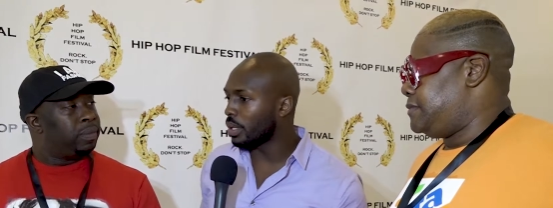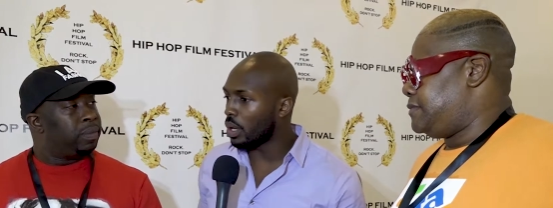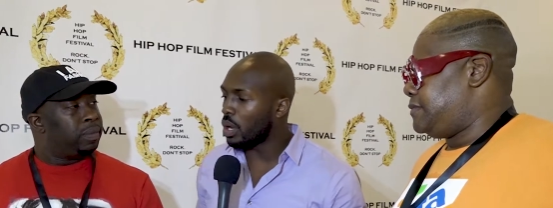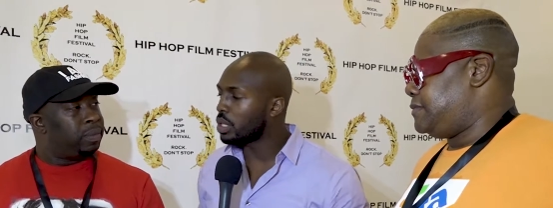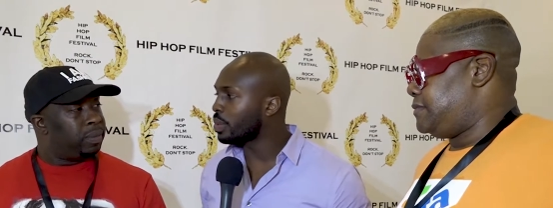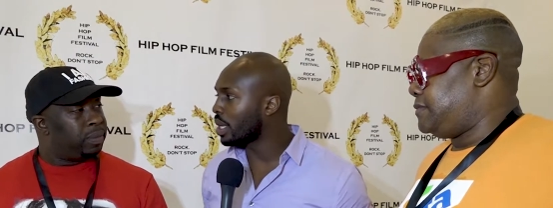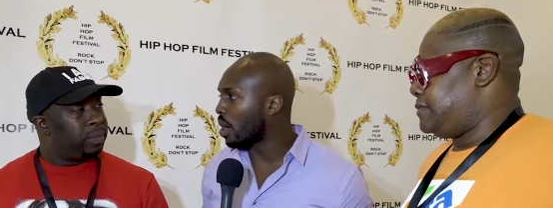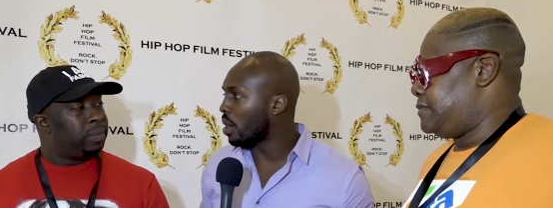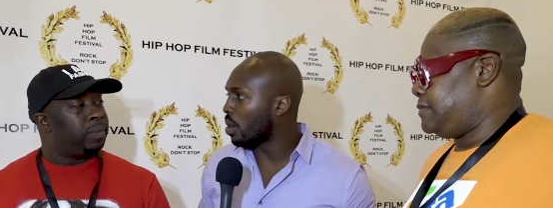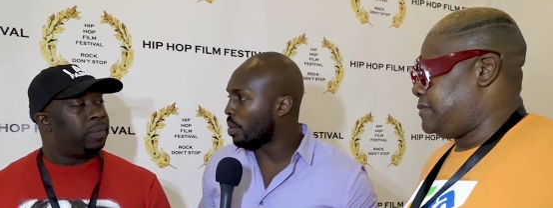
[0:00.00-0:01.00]
Speaker 1: lost with
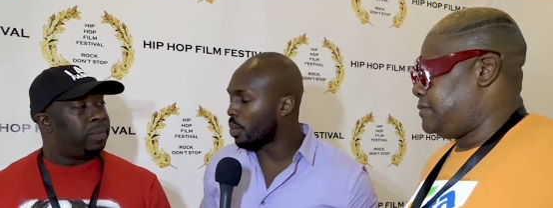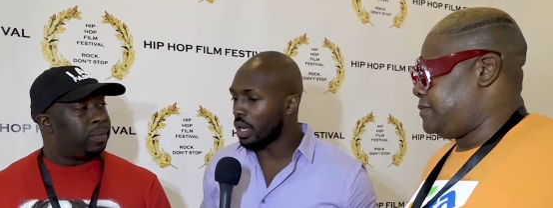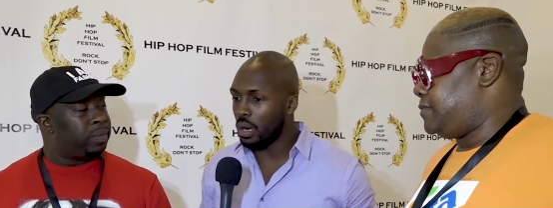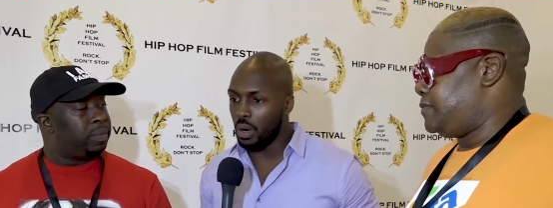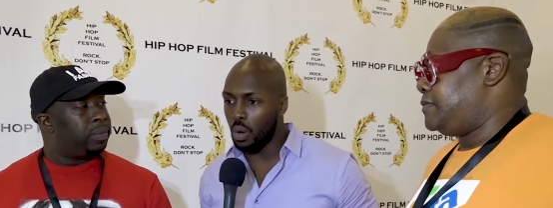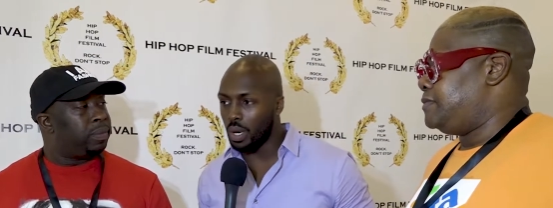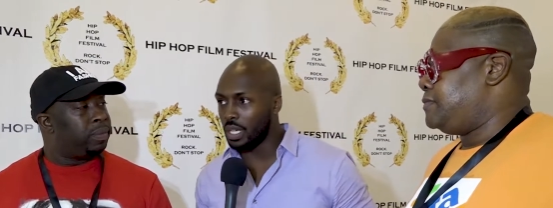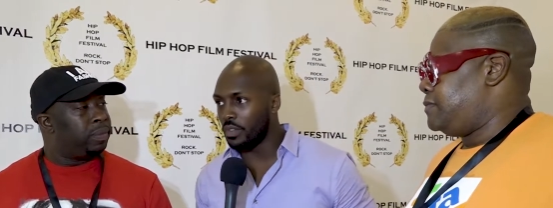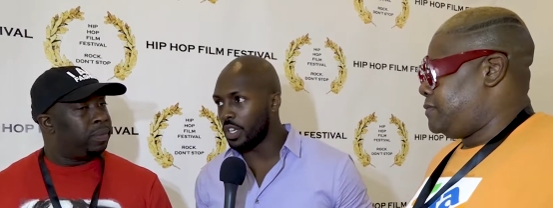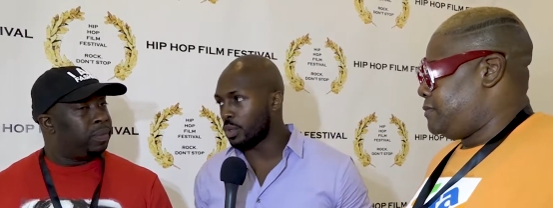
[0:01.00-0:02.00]
our with our own
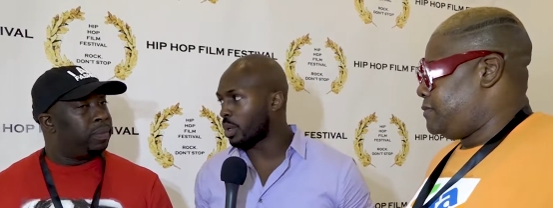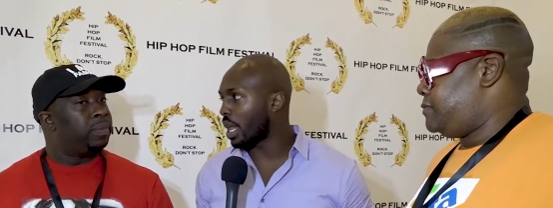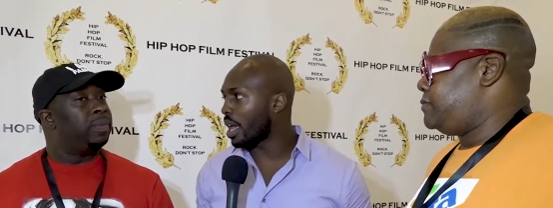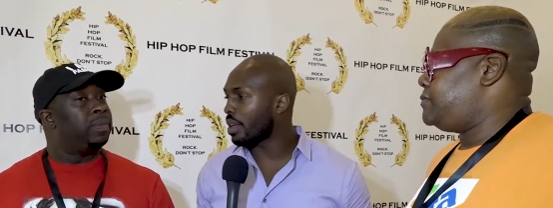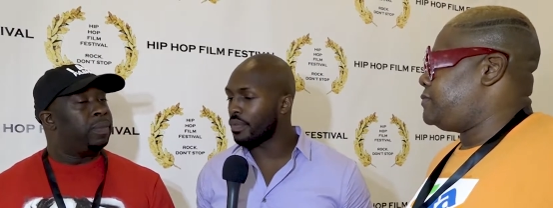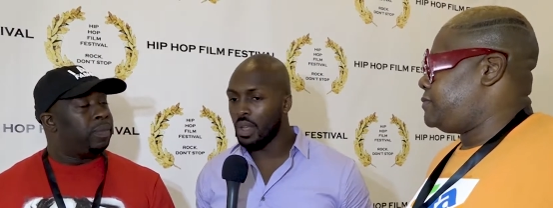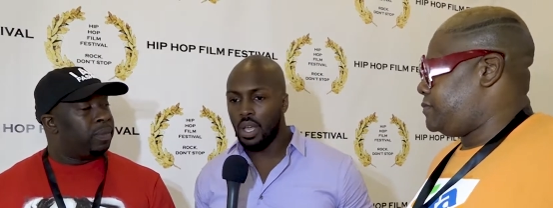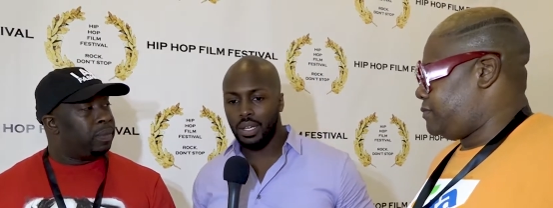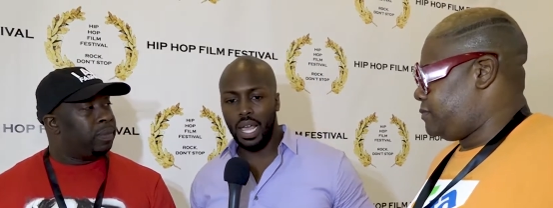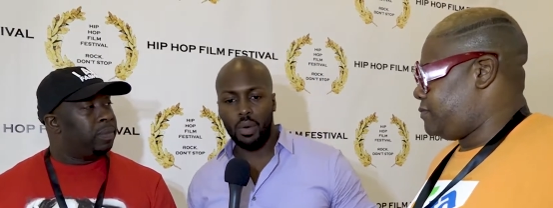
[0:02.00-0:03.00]
individual life
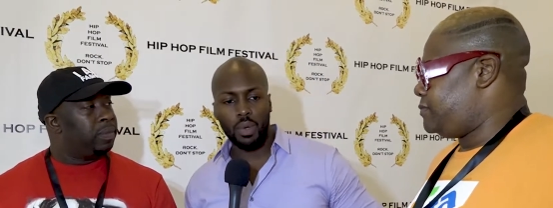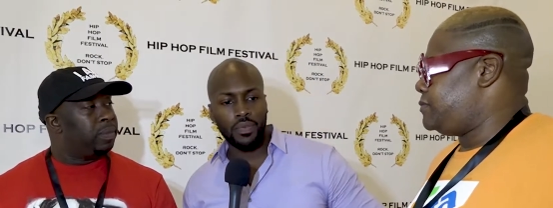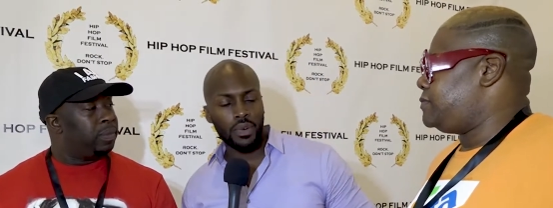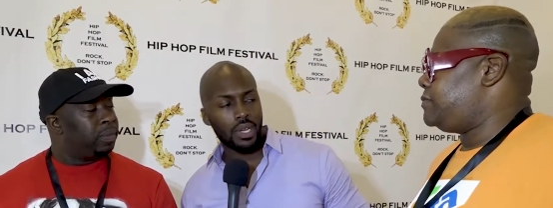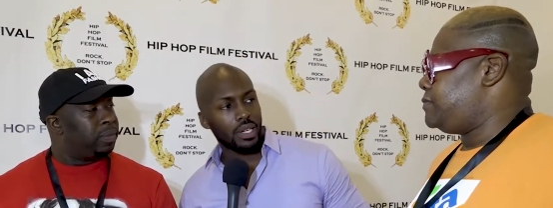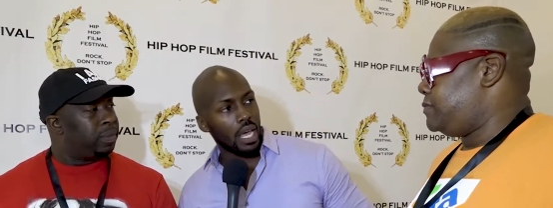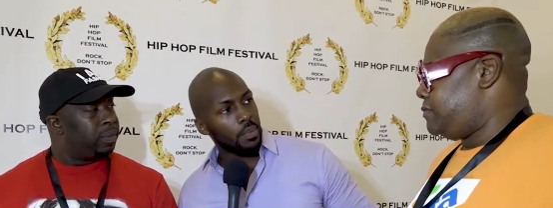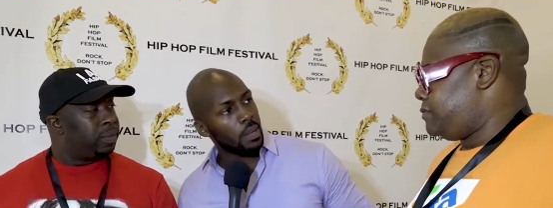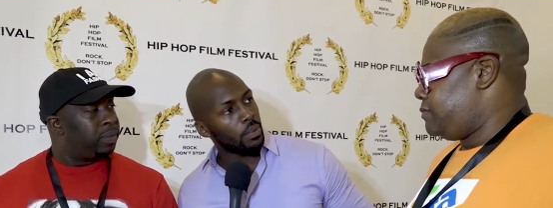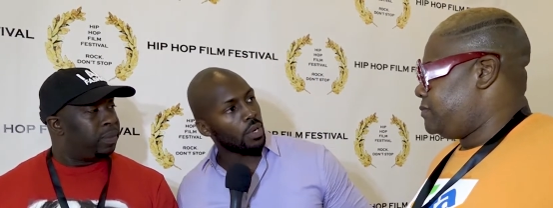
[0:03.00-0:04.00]
that we forget that
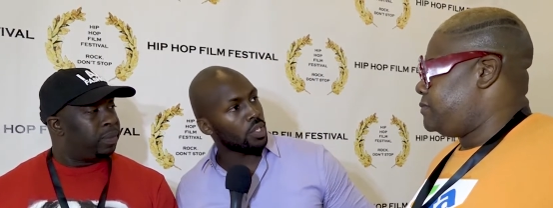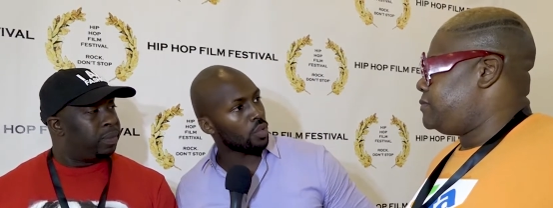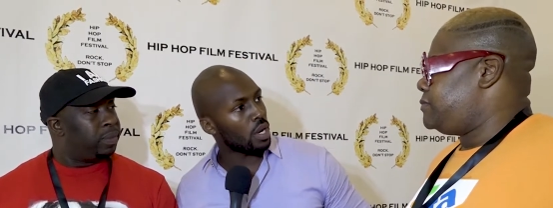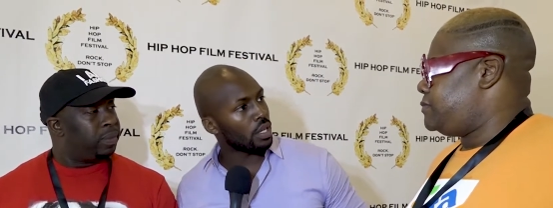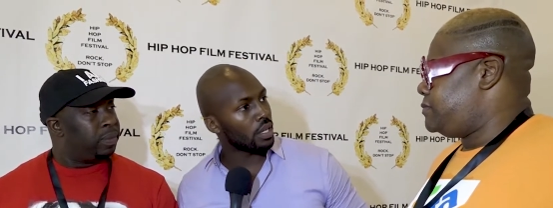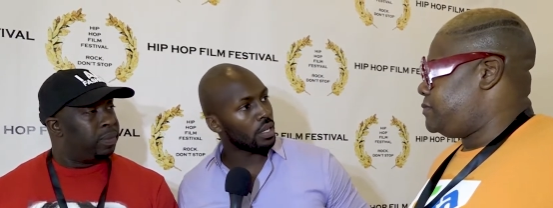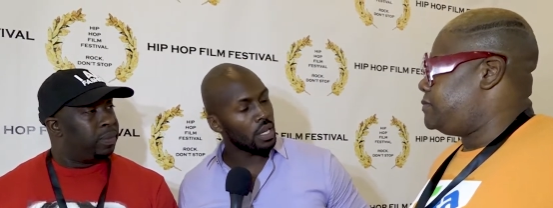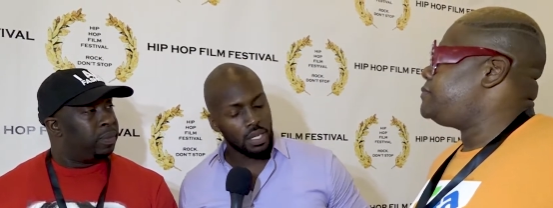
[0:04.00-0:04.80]
people are struggling.